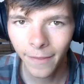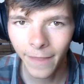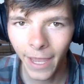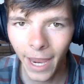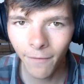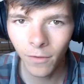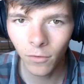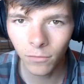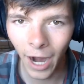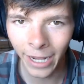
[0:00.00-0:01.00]
they have the
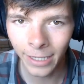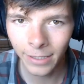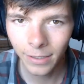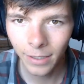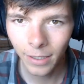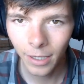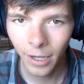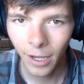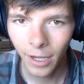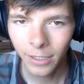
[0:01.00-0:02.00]
right
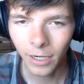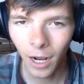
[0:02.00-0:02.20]
to